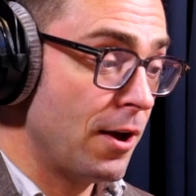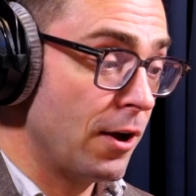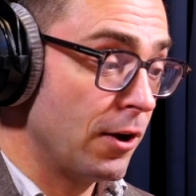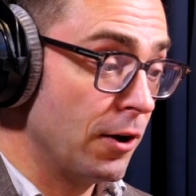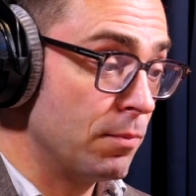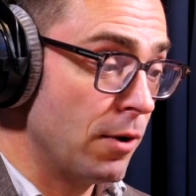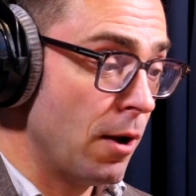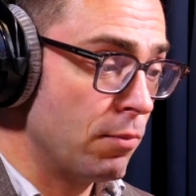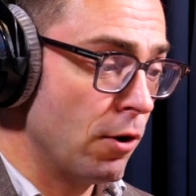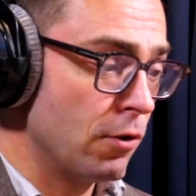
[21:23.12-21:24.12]
kind of a
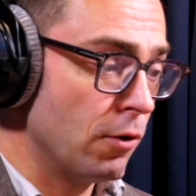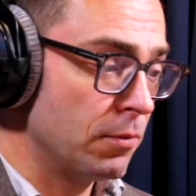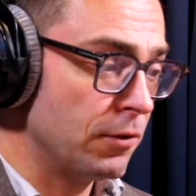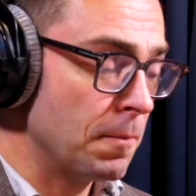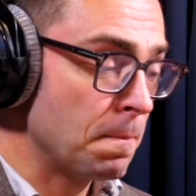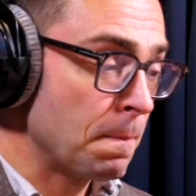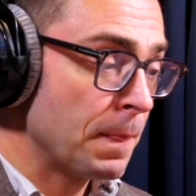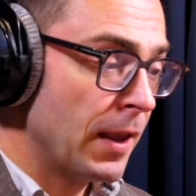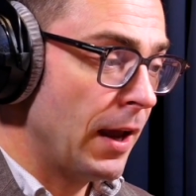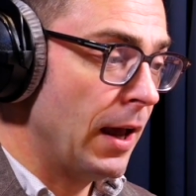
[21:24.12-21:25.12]
broker option,
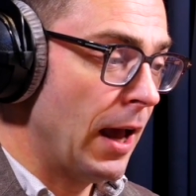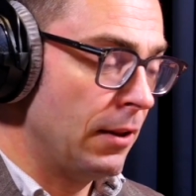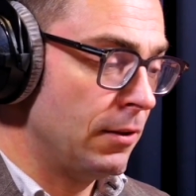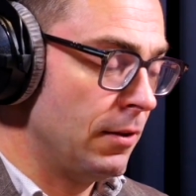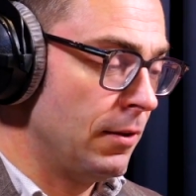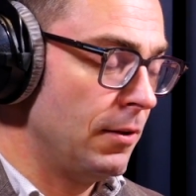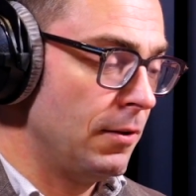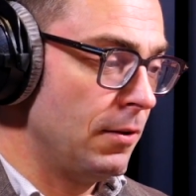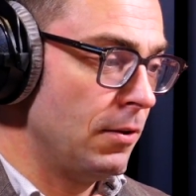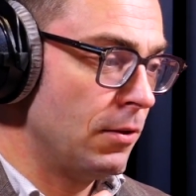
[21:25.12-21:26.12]
and
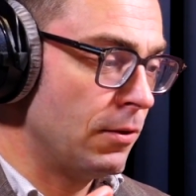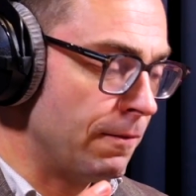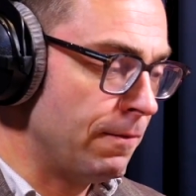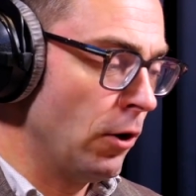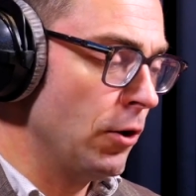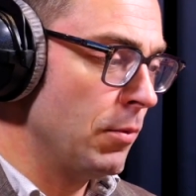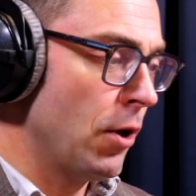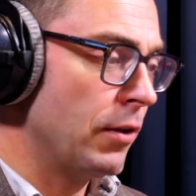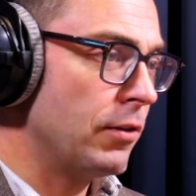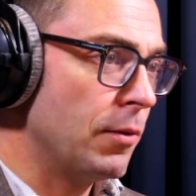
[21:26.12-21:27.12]
the volume
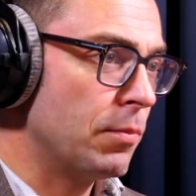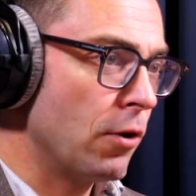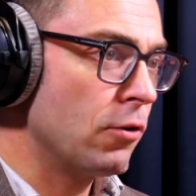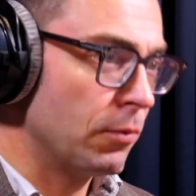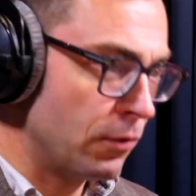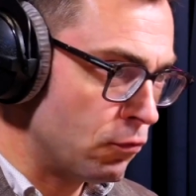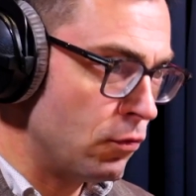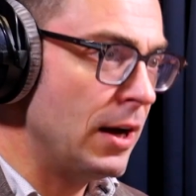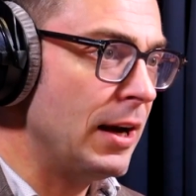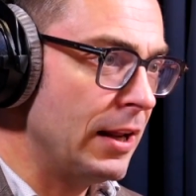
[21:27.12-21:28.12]
going through the broker option is
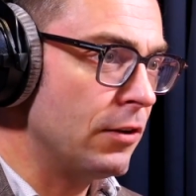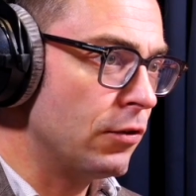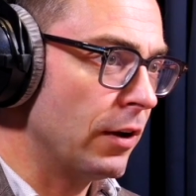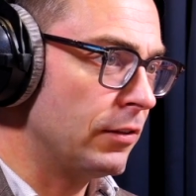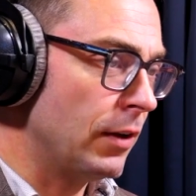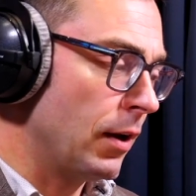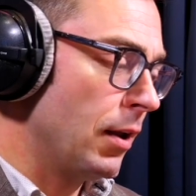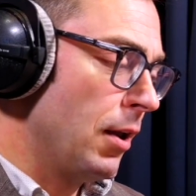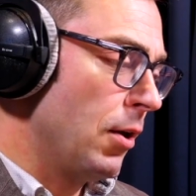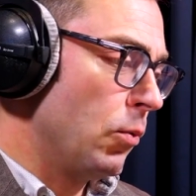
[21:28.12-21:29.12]
really interesting.
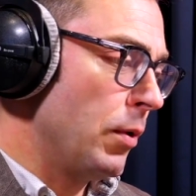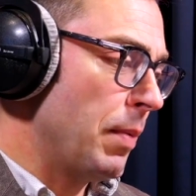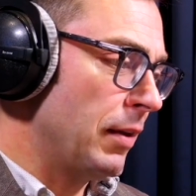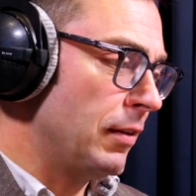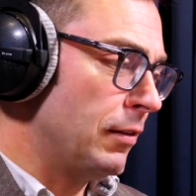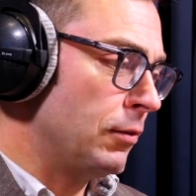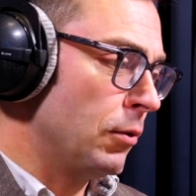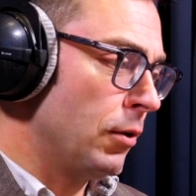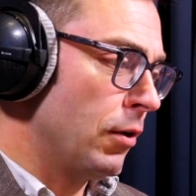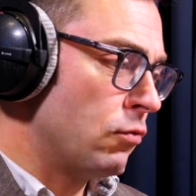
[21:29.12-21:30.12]
We basically
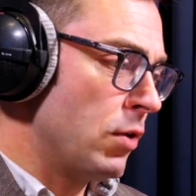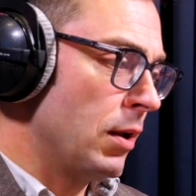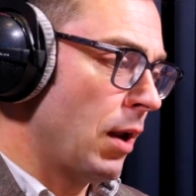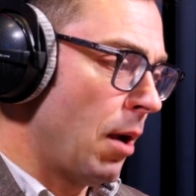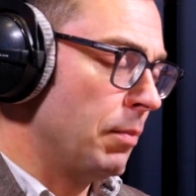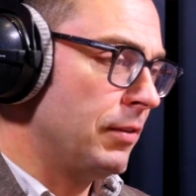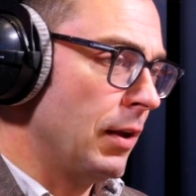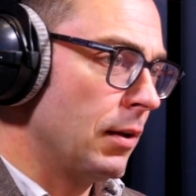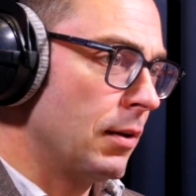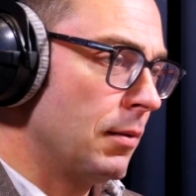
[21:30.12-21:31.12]
saw a real
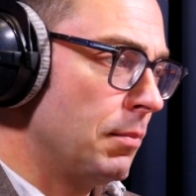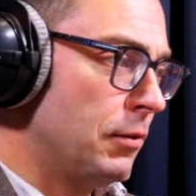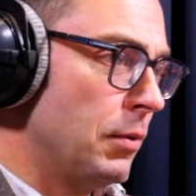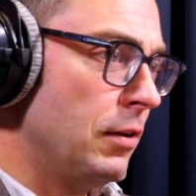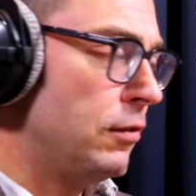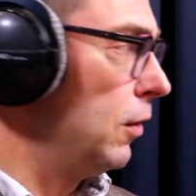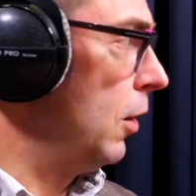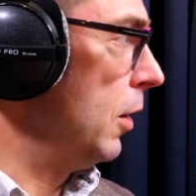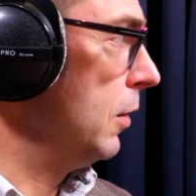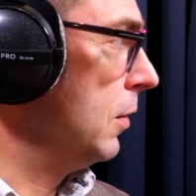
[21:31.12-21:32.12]
uptick between
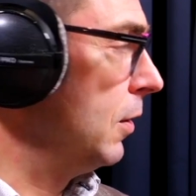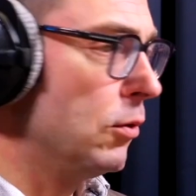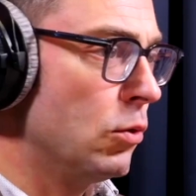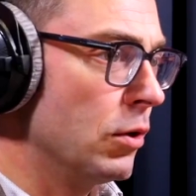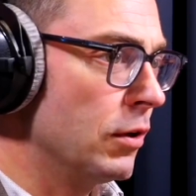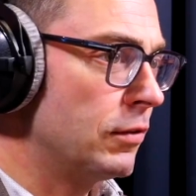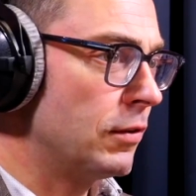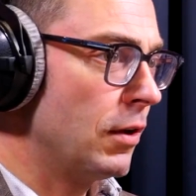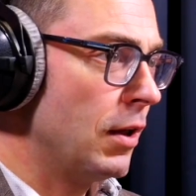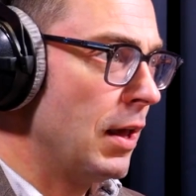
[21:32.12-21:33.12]
July and August,
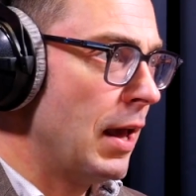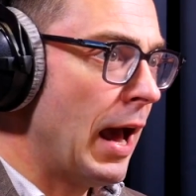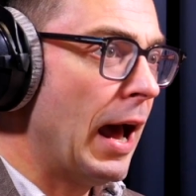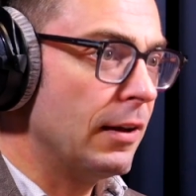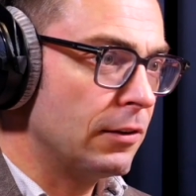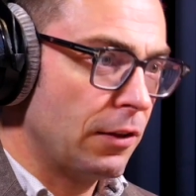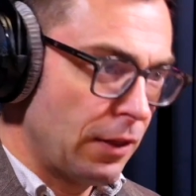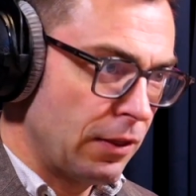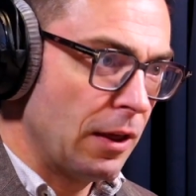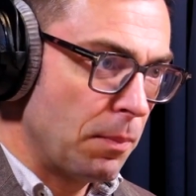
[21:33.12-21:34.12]
as I
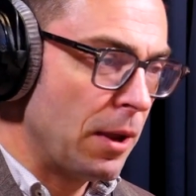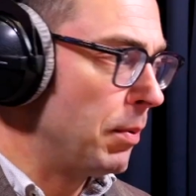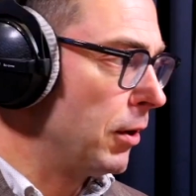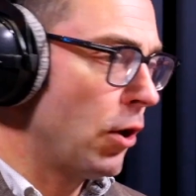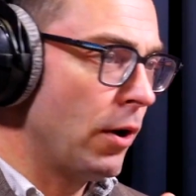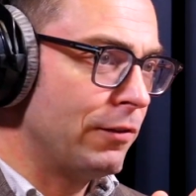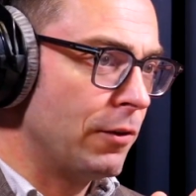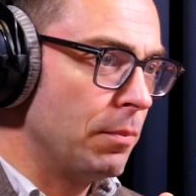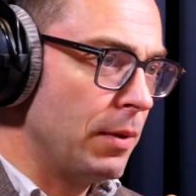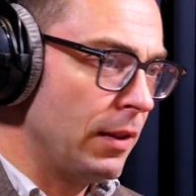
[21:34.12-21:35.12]
think people are going
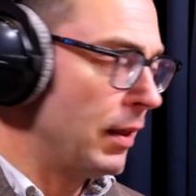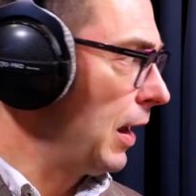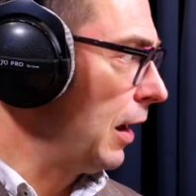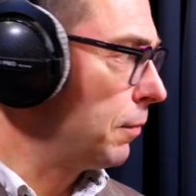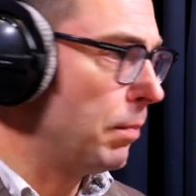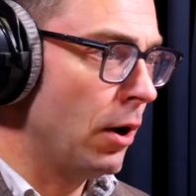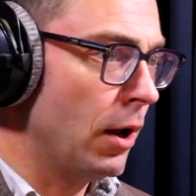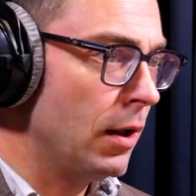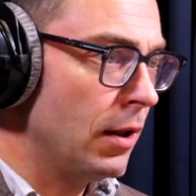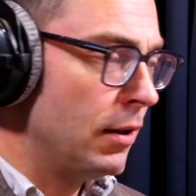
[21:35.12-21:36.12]
from being the cash
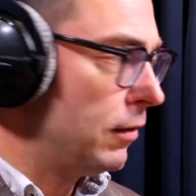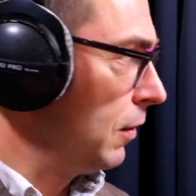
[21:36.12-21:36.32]
buyer to